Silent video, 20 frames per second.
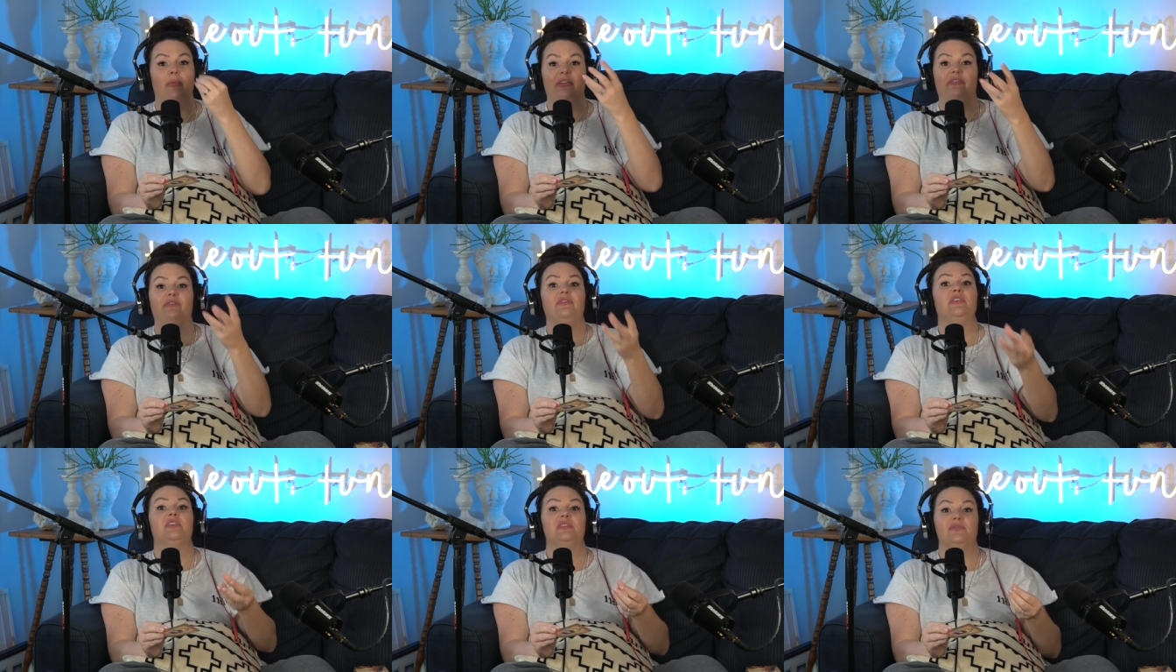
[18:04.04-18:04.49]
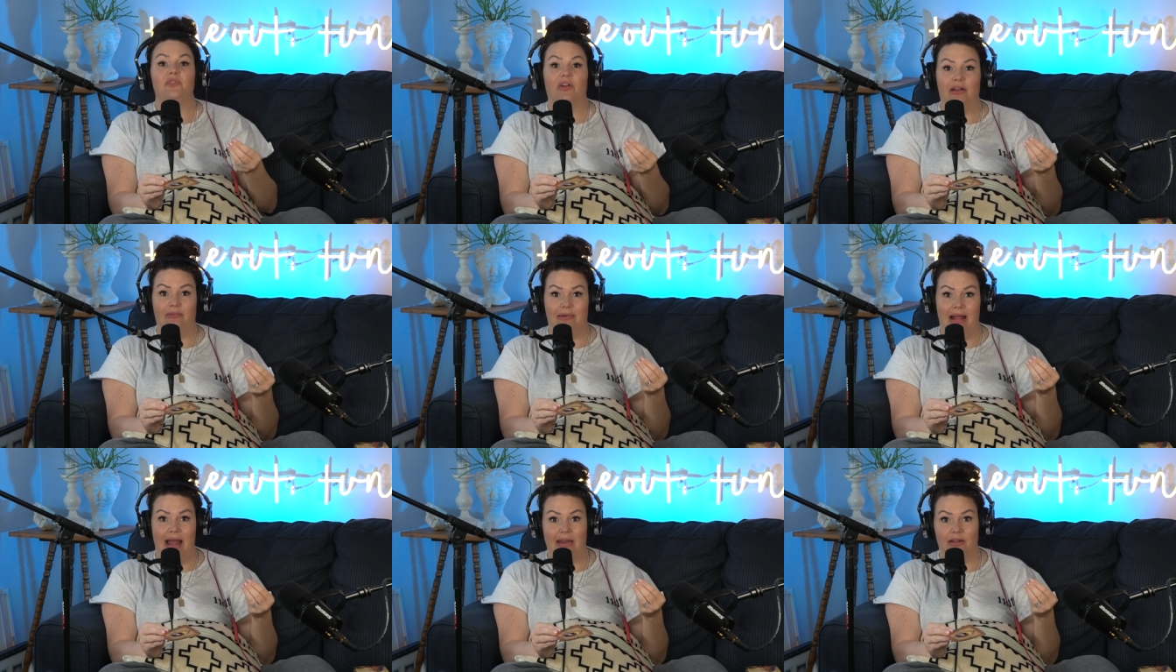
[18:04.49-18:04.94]
but it feels
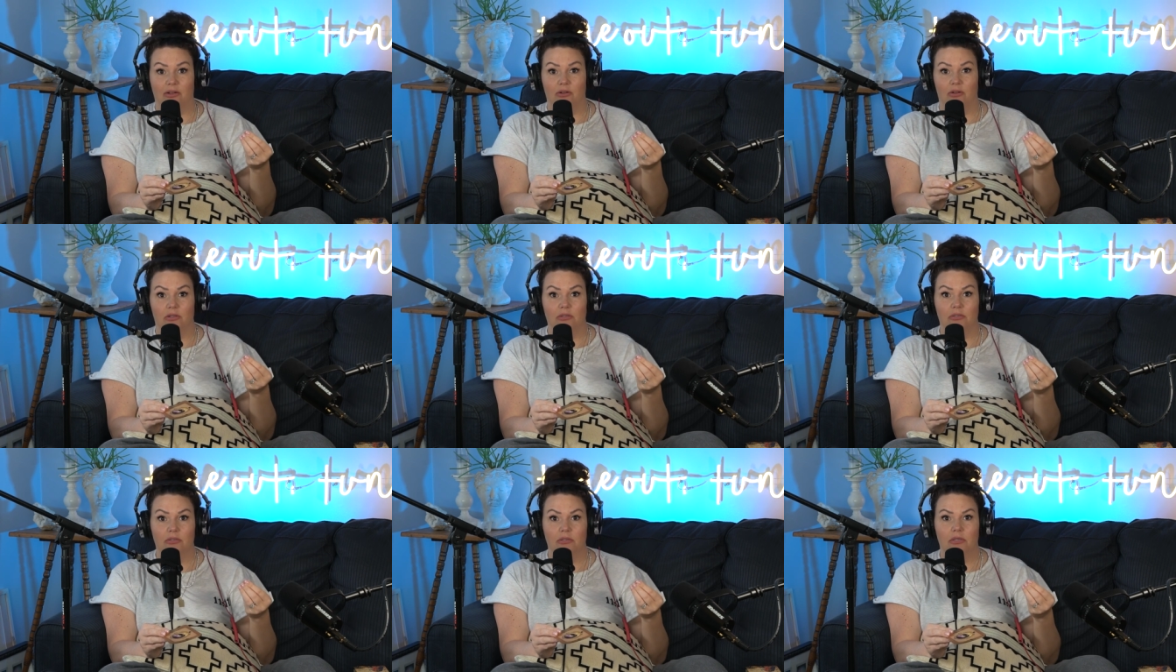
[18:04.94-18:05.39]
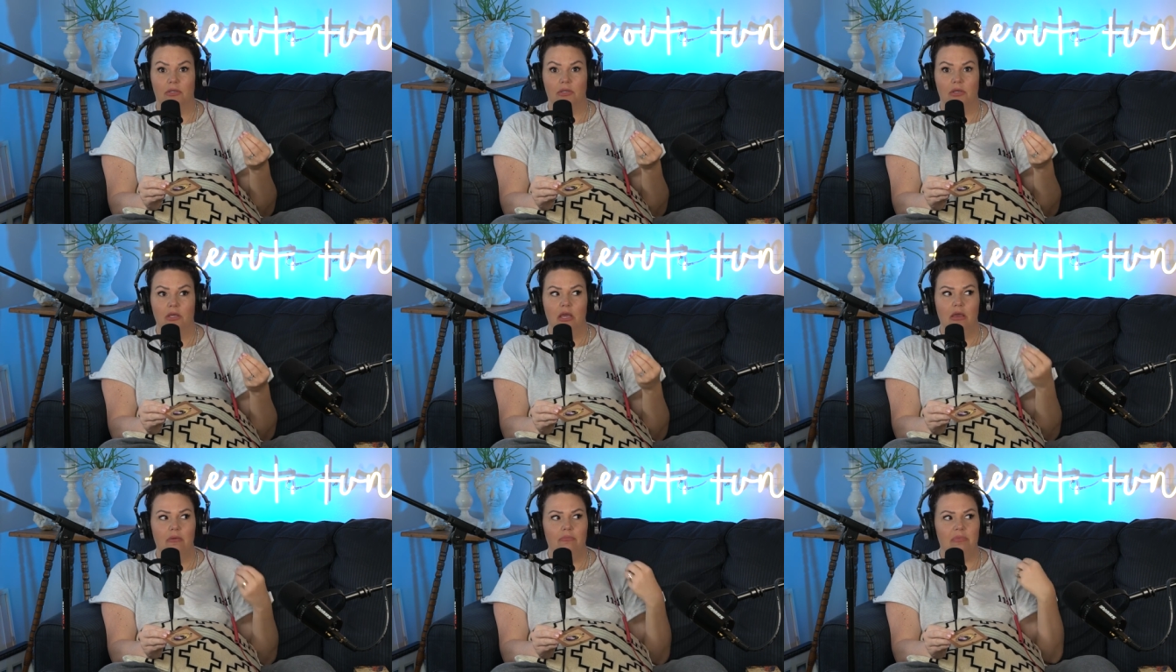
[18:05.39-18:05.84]
very radical
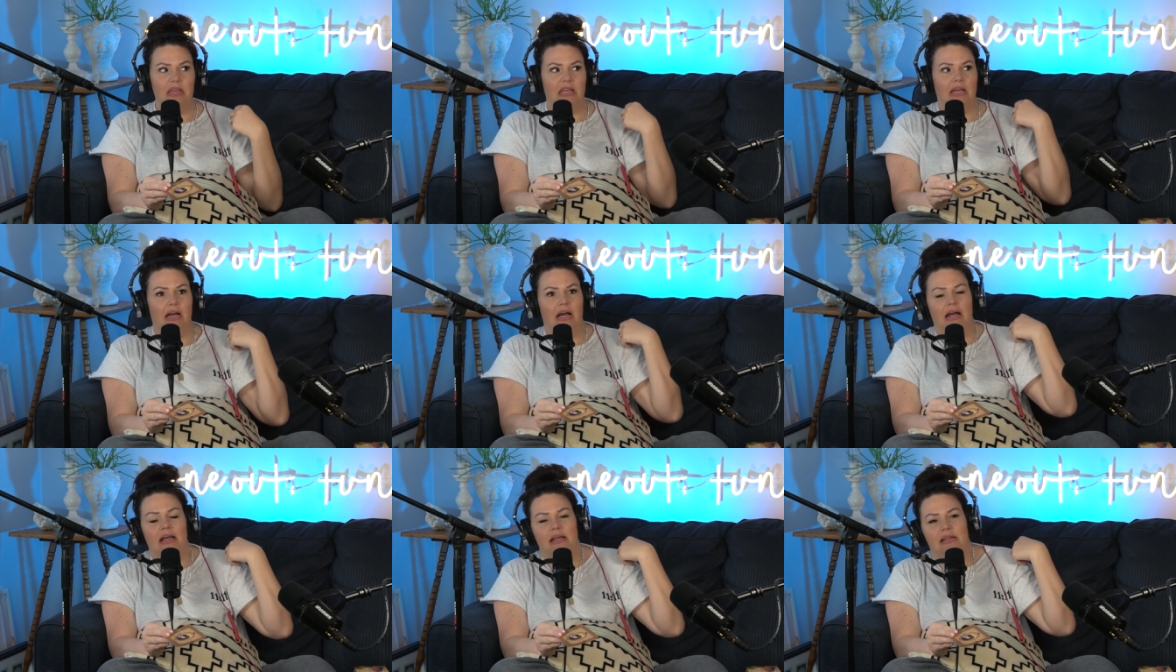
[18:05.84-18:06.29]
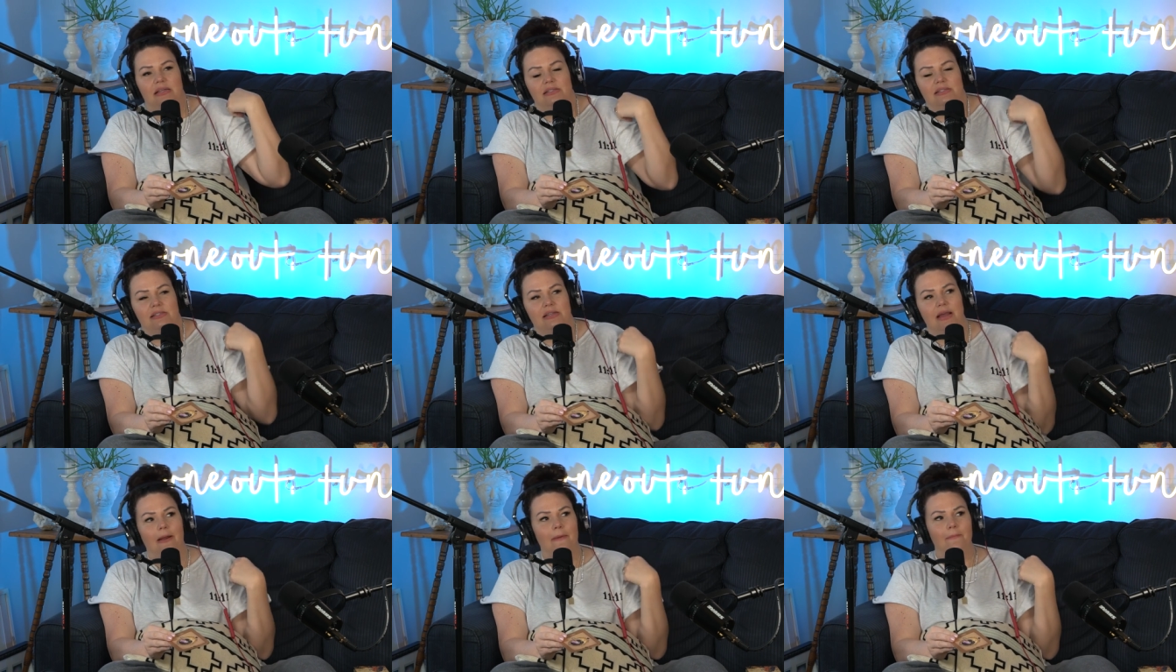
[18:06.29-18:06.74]

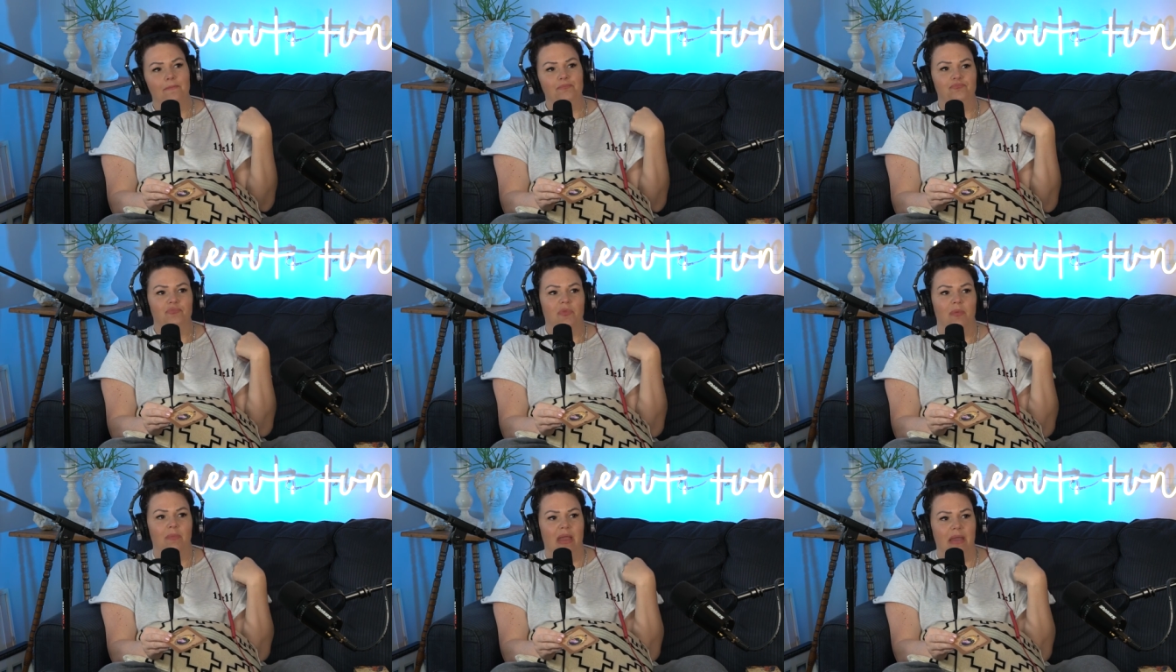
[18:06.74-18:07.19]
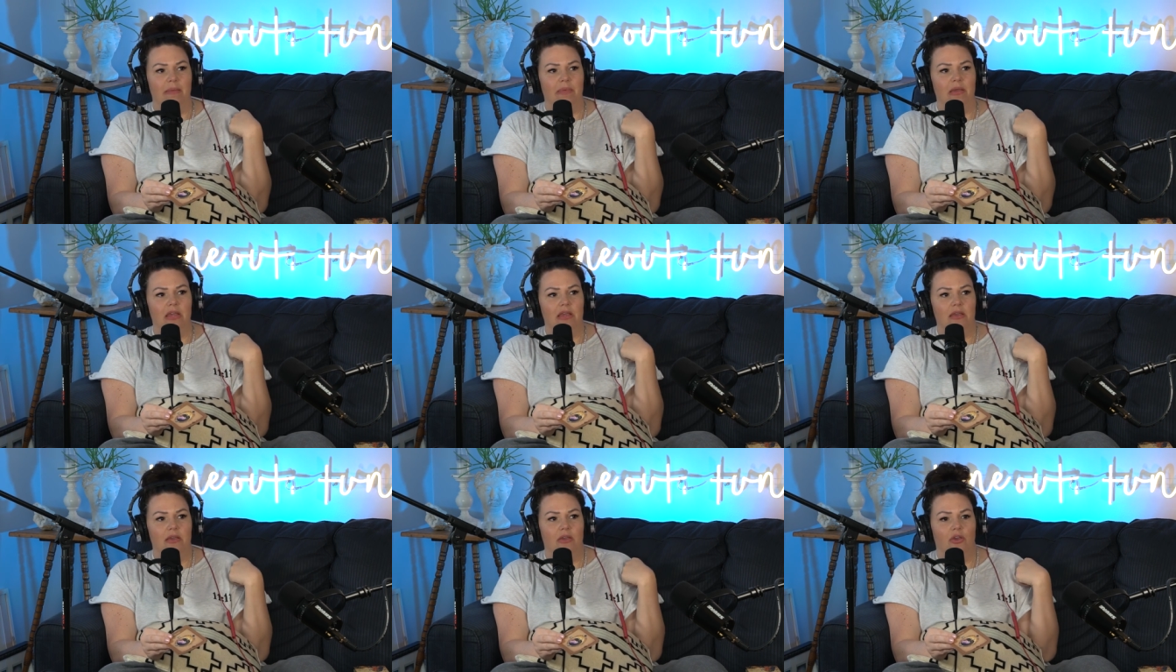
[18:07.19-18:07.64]
because
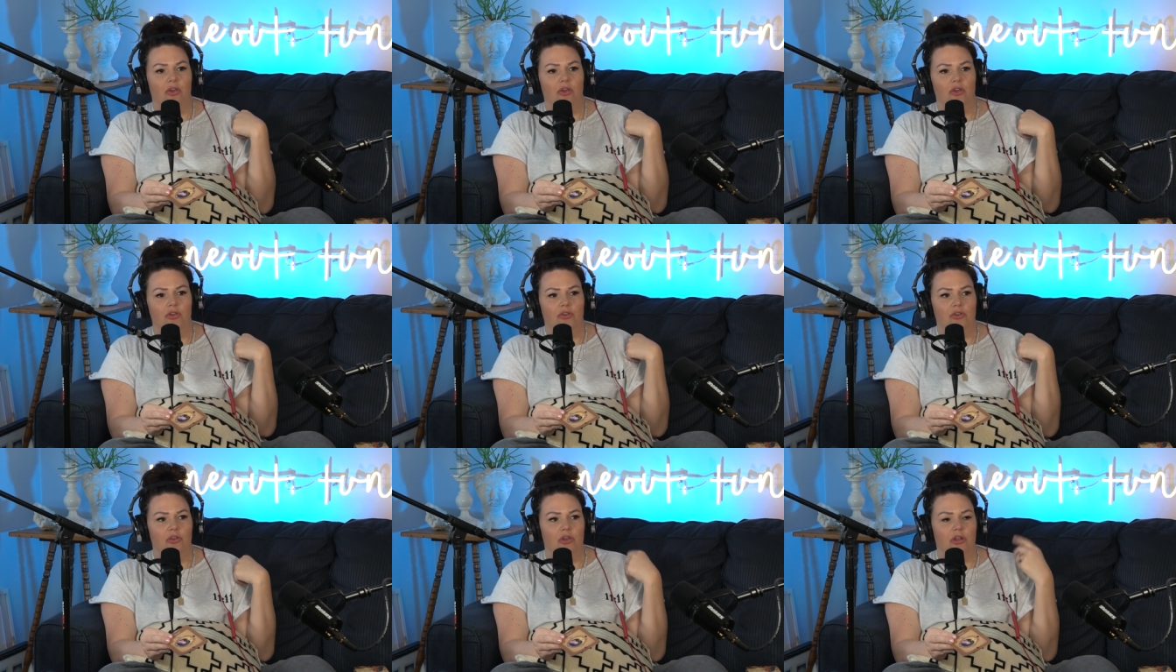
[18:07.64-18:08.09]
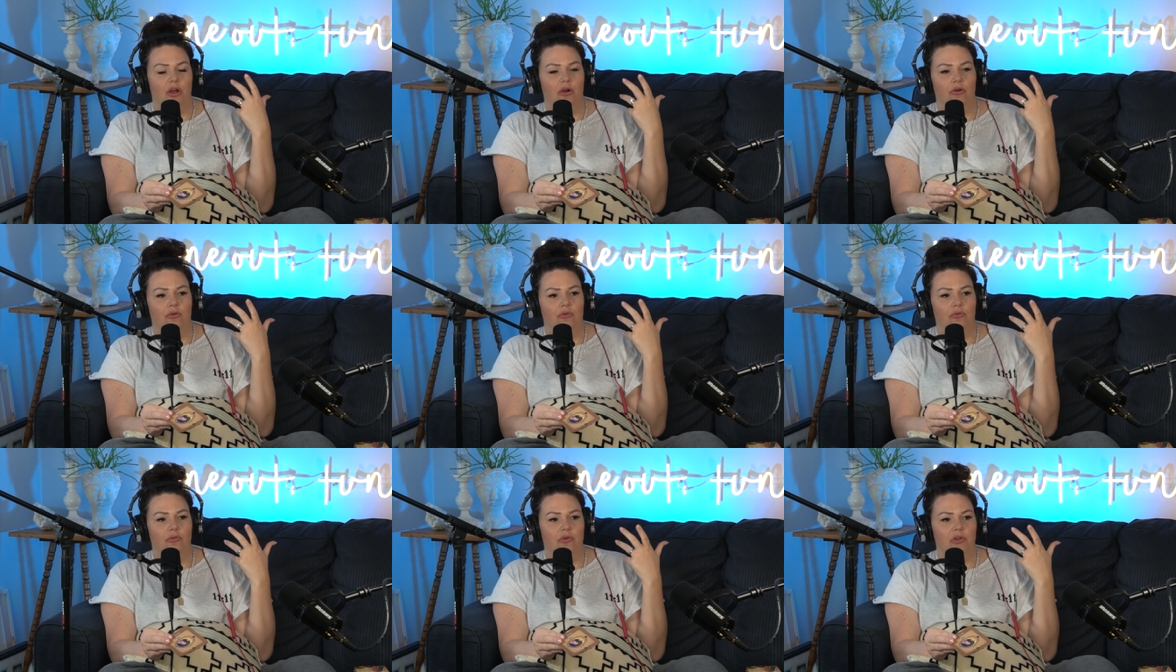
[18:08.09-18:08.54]
maybe you
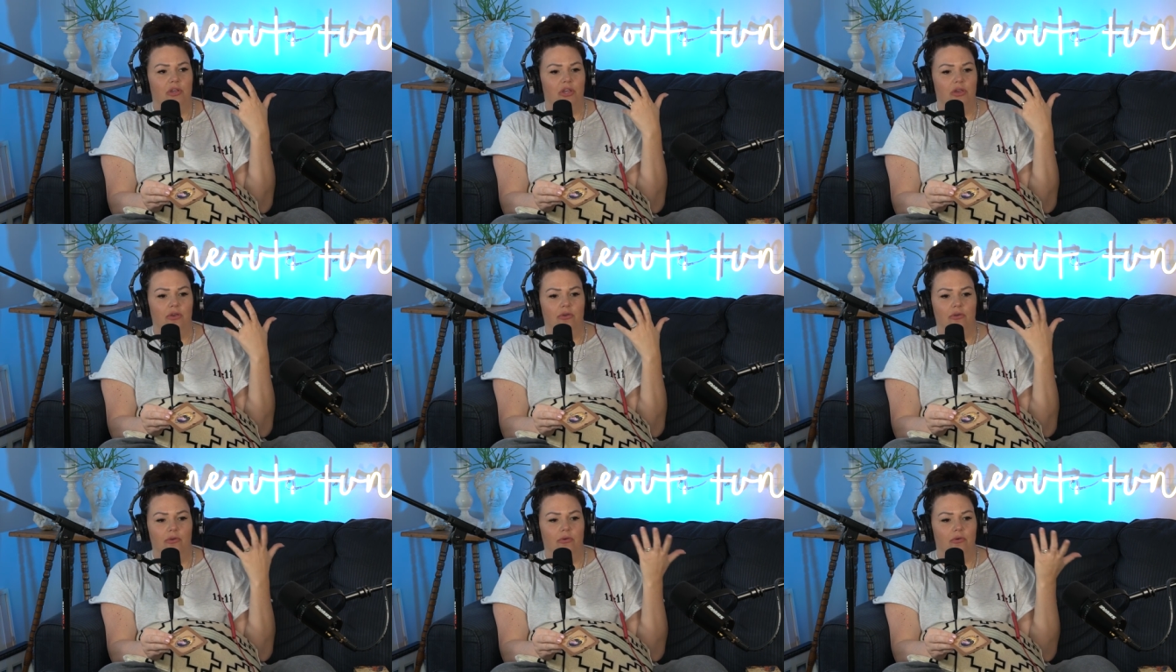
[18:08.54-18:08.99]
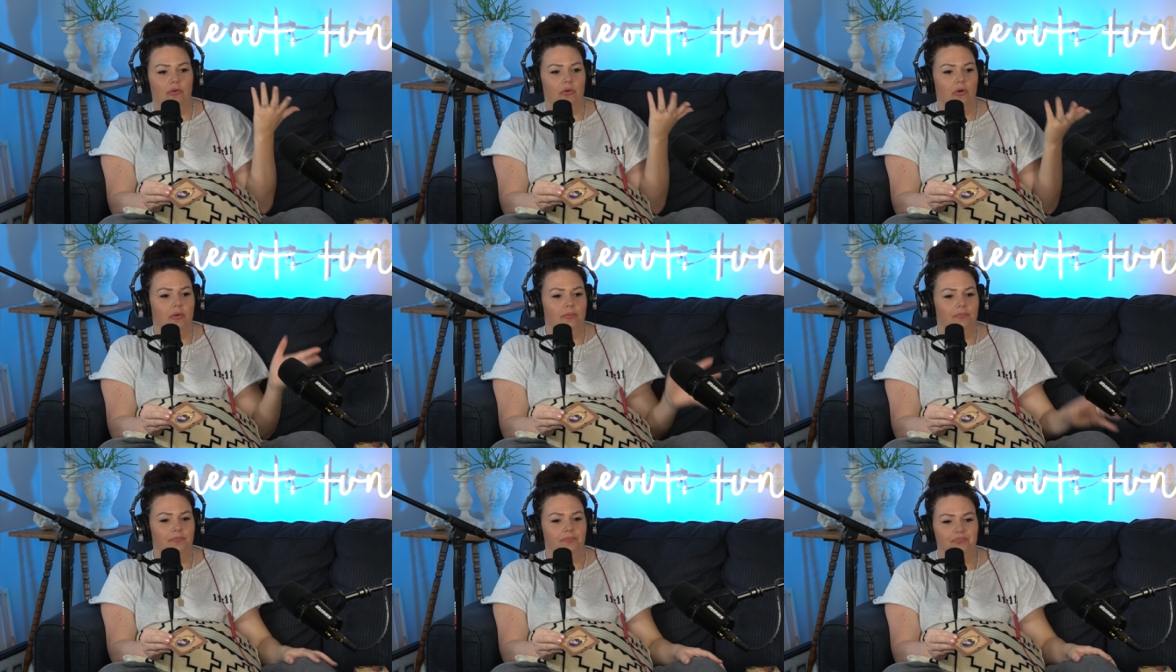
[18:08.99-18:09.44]
know
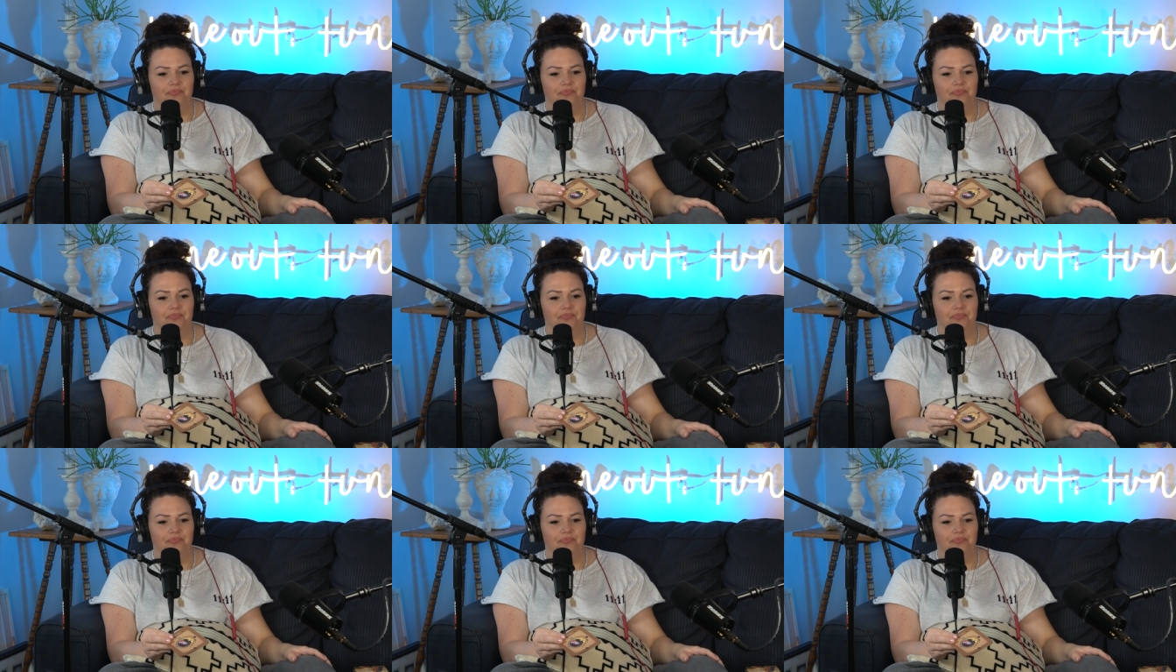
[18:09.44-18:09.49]
you